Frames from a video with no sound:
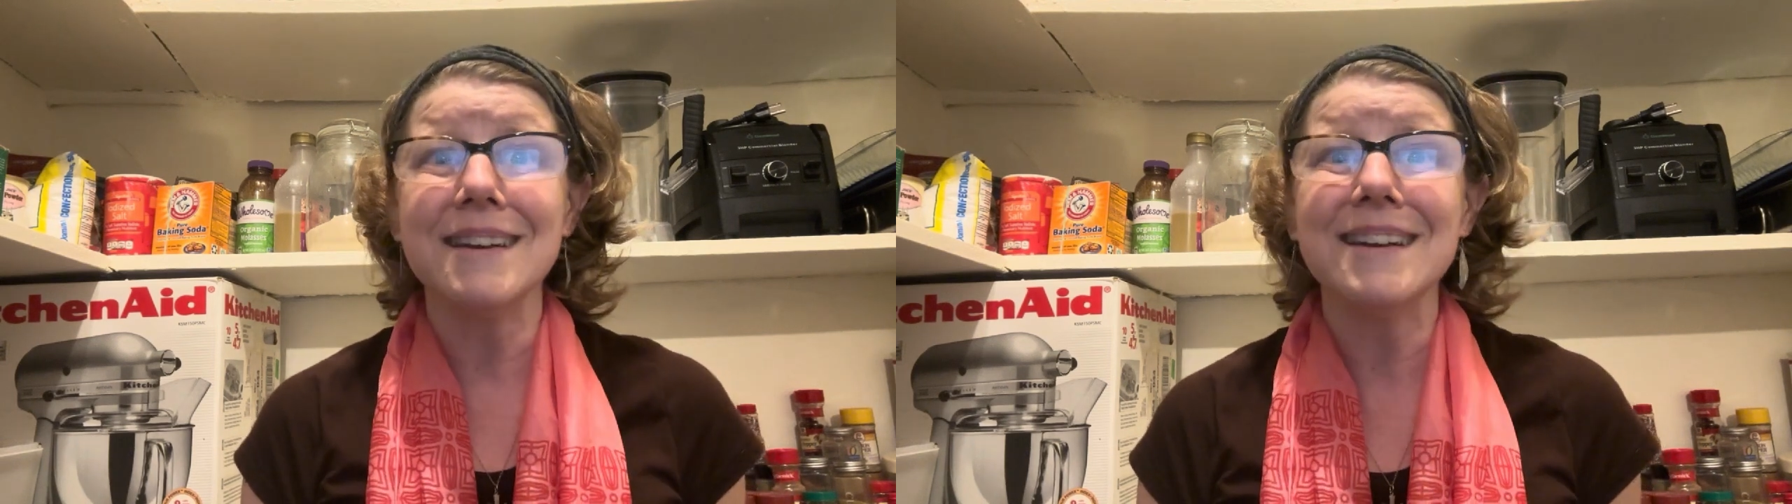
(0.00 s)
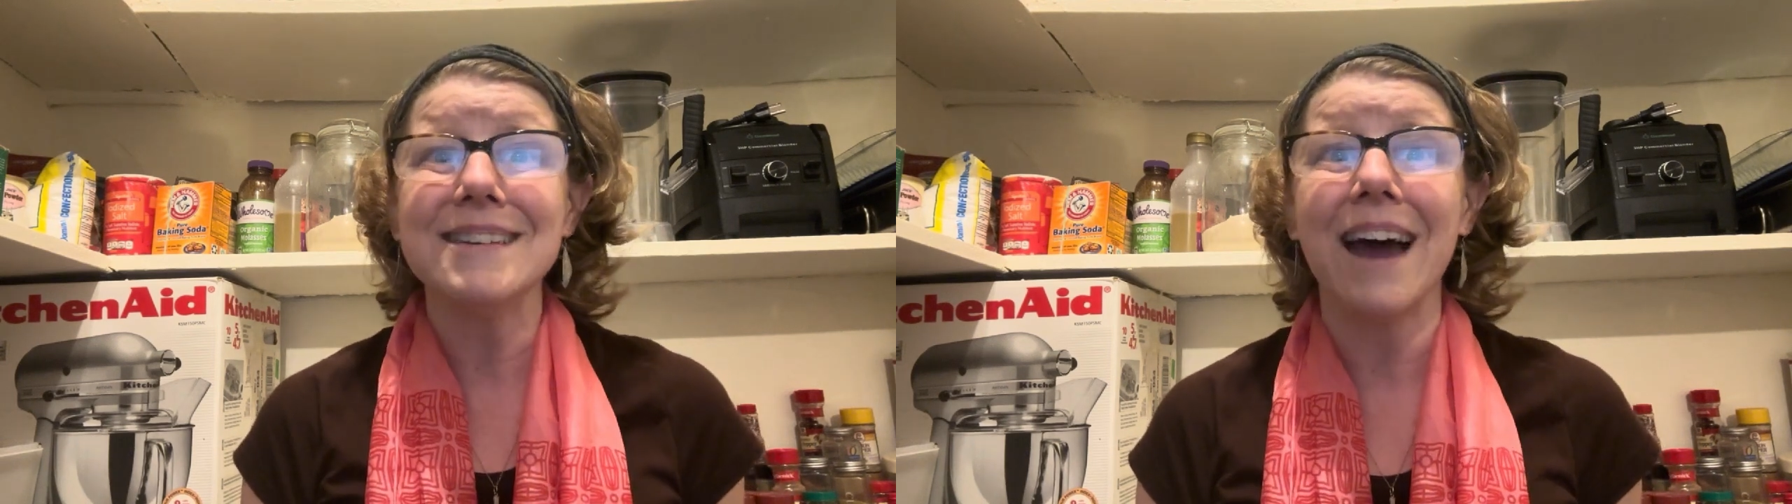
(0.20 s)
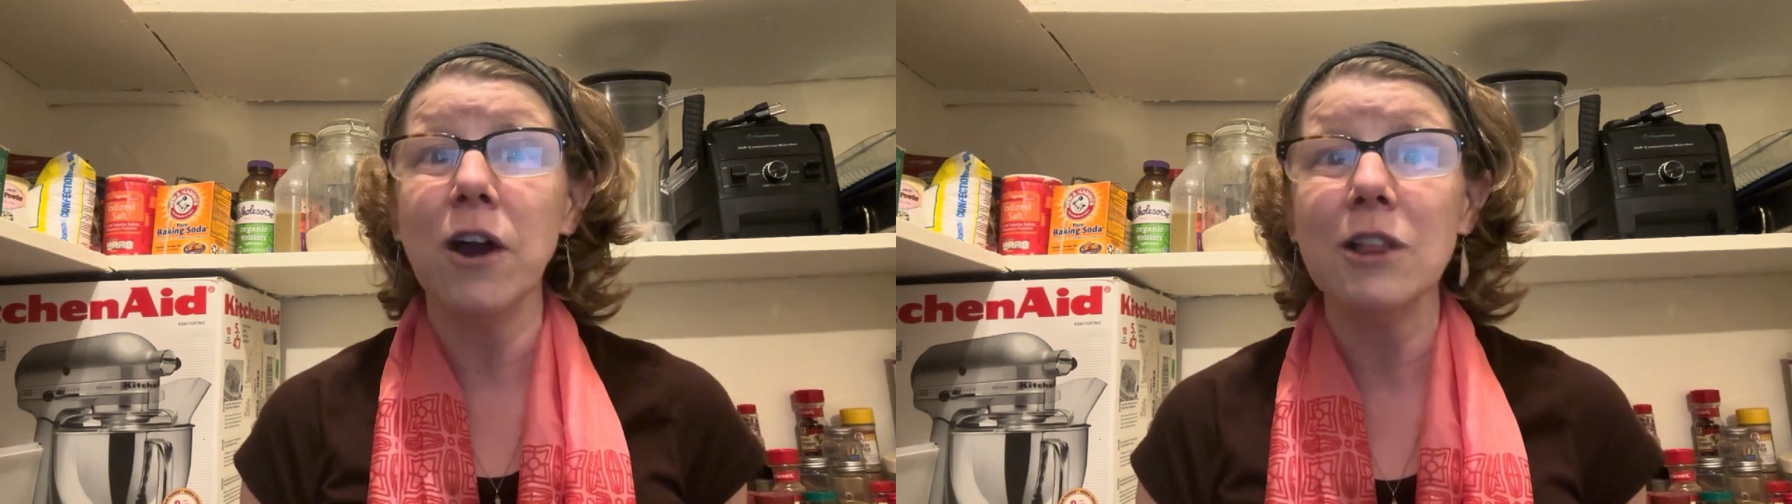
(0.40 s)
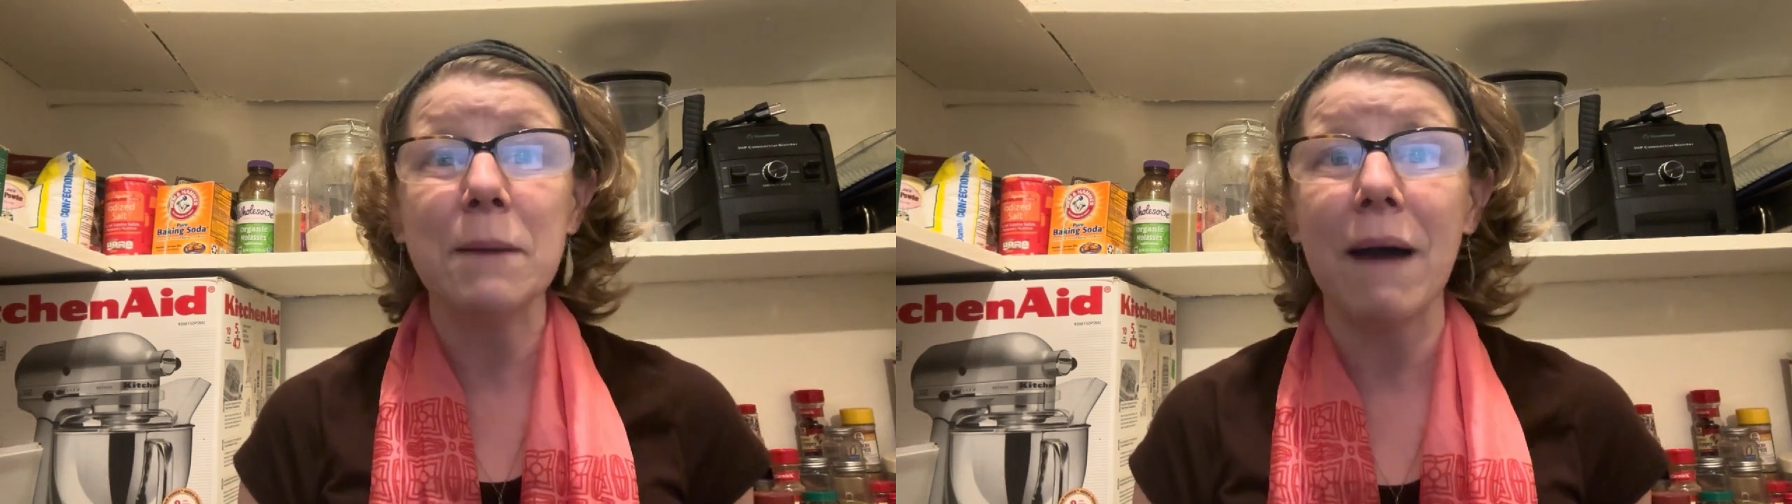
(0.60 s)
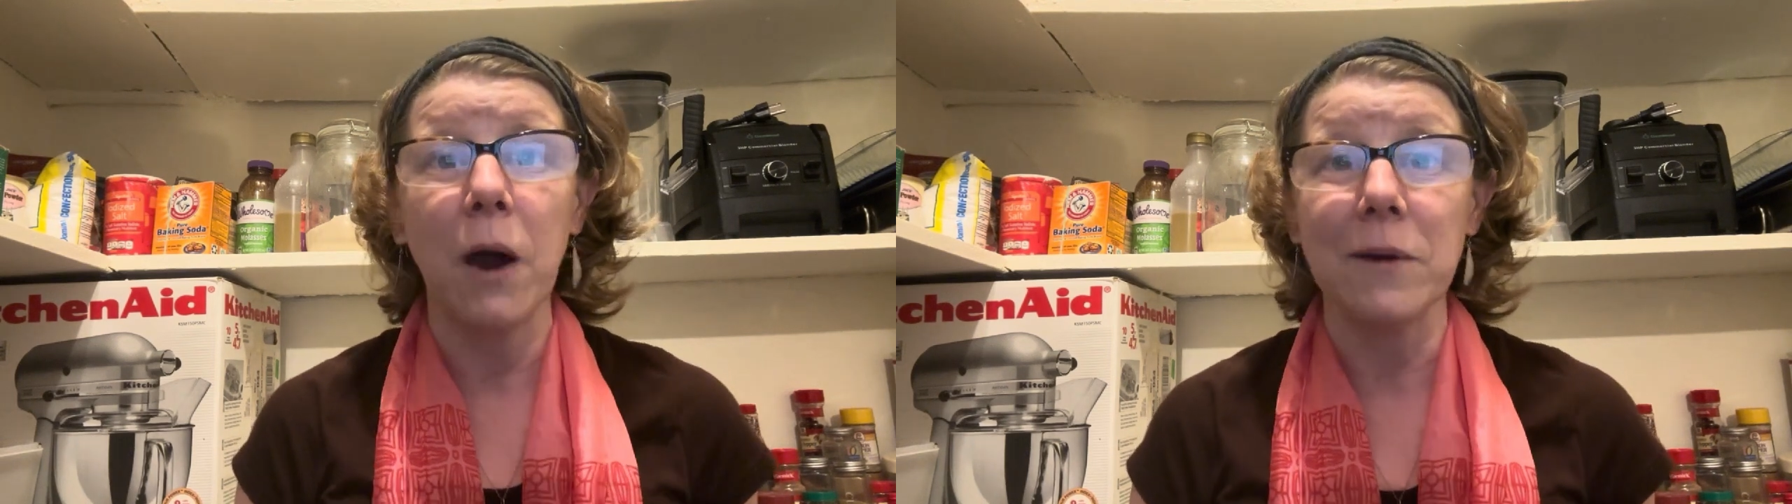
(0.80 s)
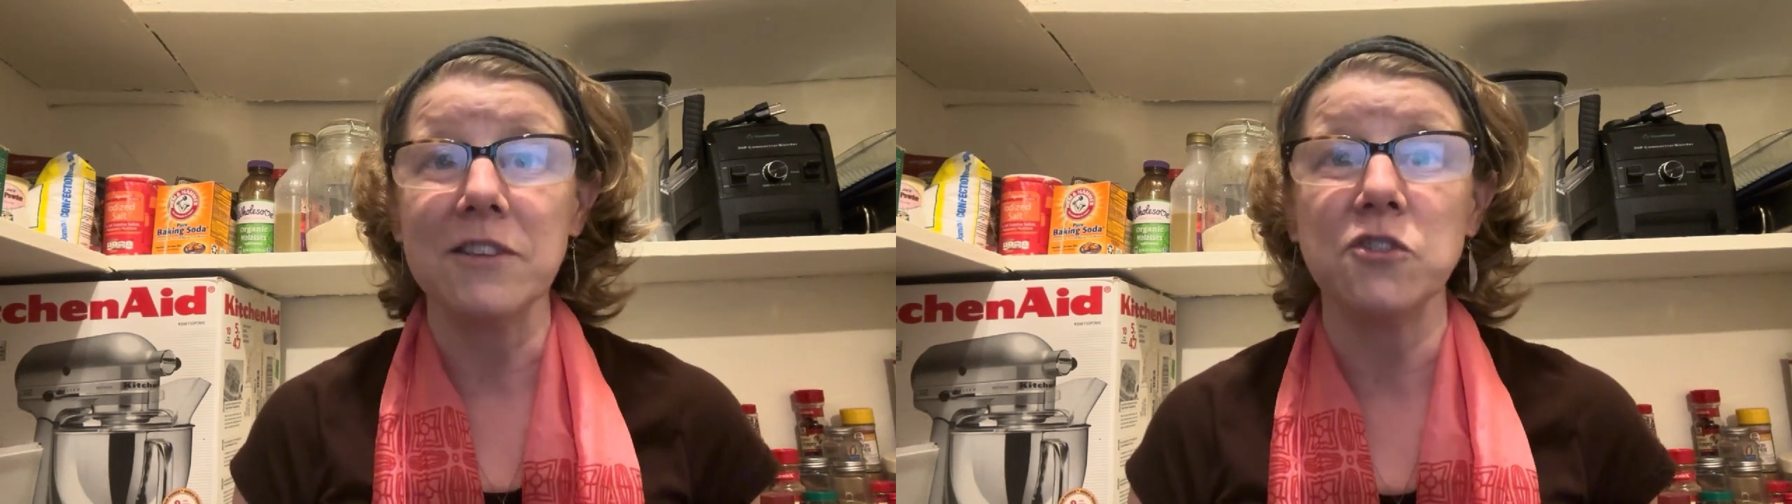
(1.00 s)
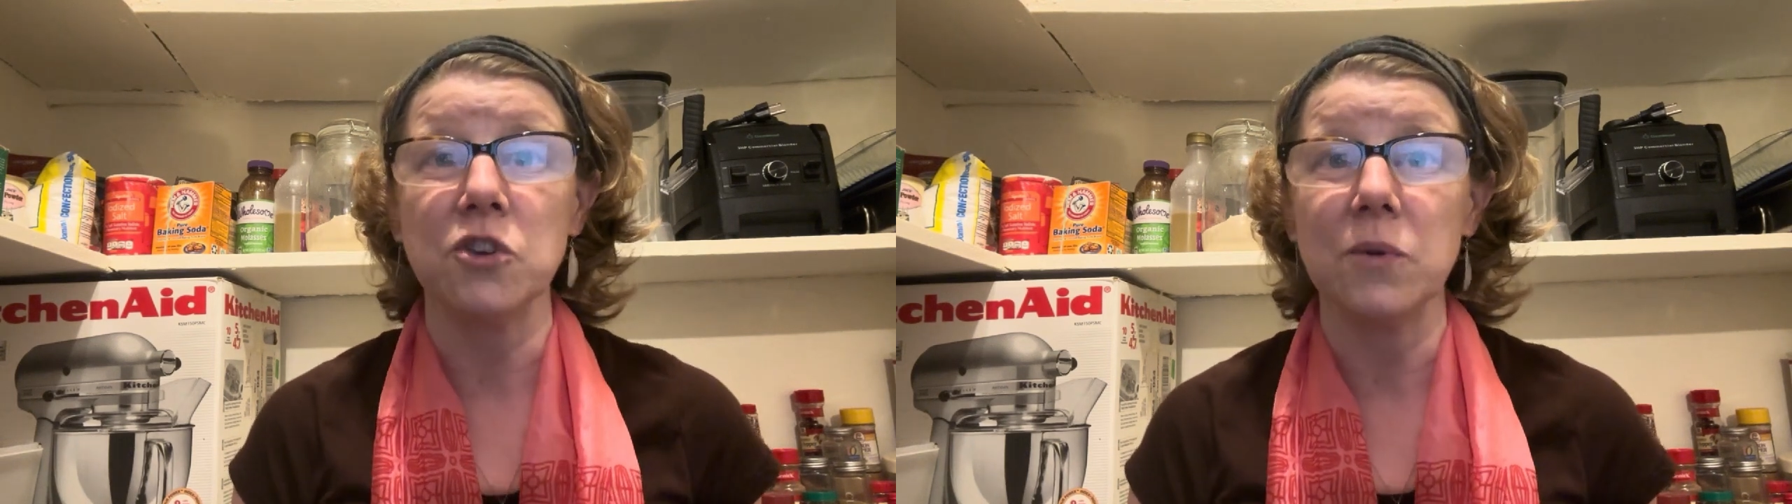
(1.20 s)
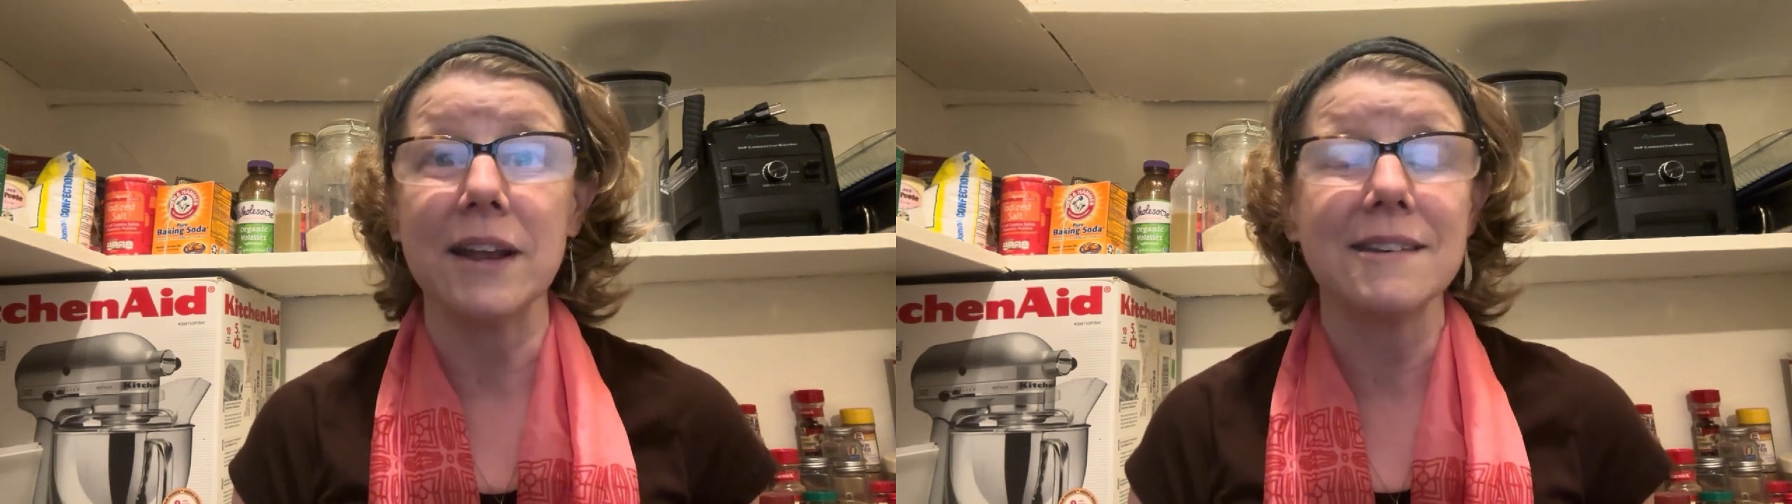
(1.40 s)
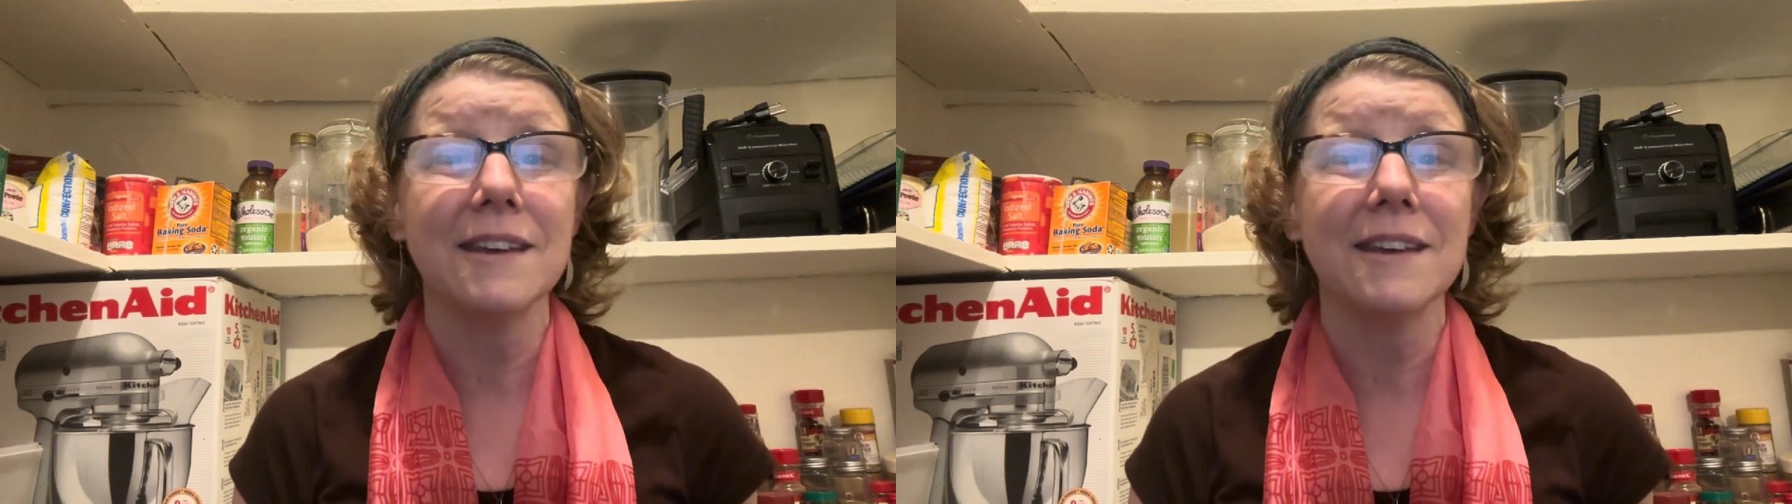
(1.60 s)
entirely powerless unit.